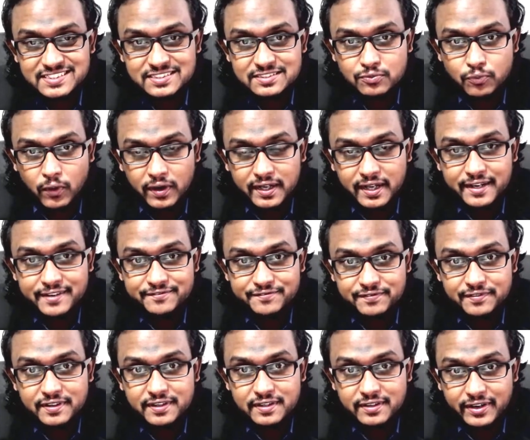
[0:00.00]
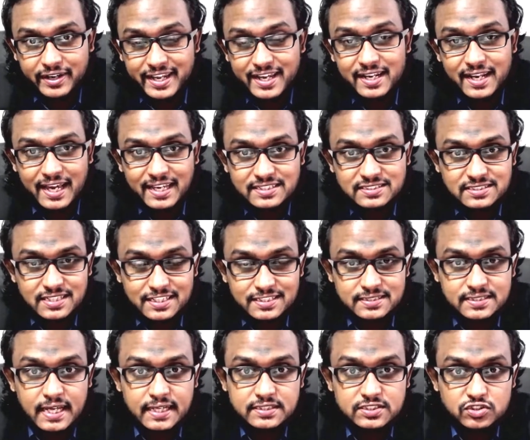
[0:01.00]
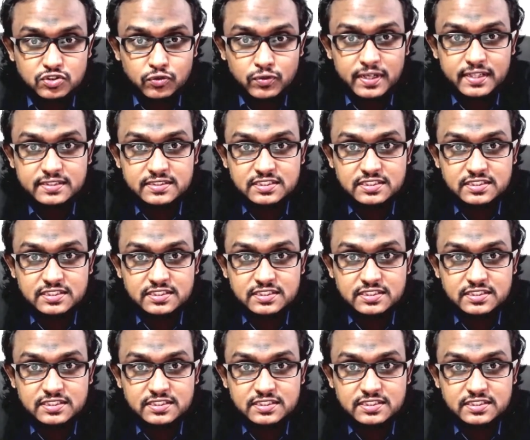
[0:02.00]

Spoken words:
what I've realized is that students